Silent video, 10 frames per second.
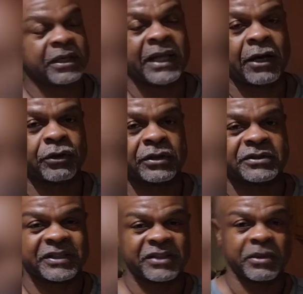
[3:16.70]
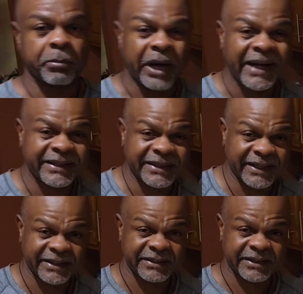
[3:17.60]
allow you to get the body
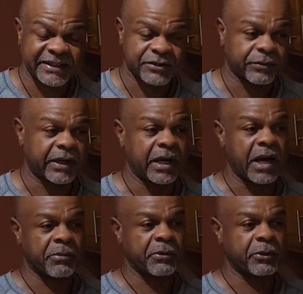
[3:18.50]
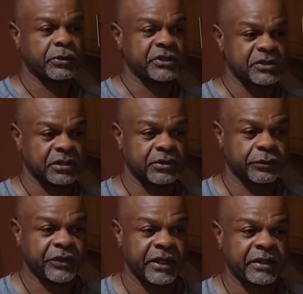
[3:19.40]
that it needs, right? Almond milk is a
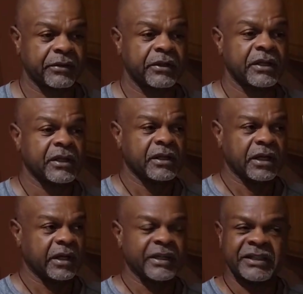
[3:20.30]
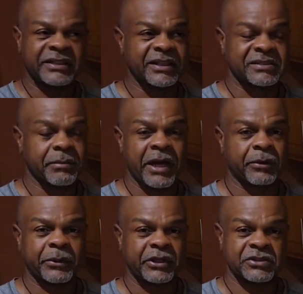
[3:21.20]
little thinner. It doesn't
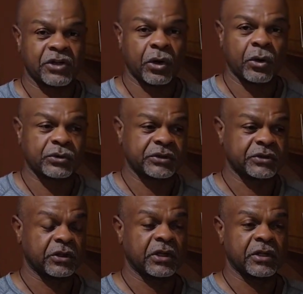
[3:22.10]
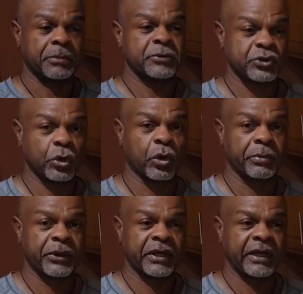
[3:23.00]
matter because the oats is gonna
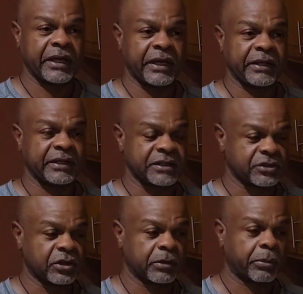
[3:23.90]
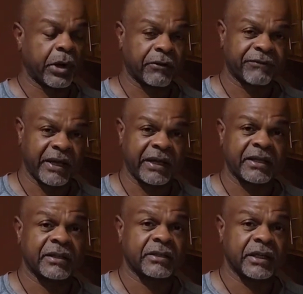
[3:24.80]
absorb it and it's gonna
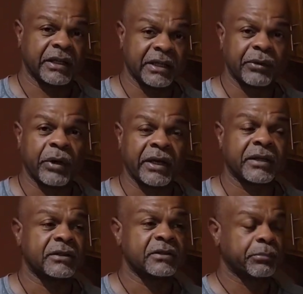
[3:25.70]
parfait anyway,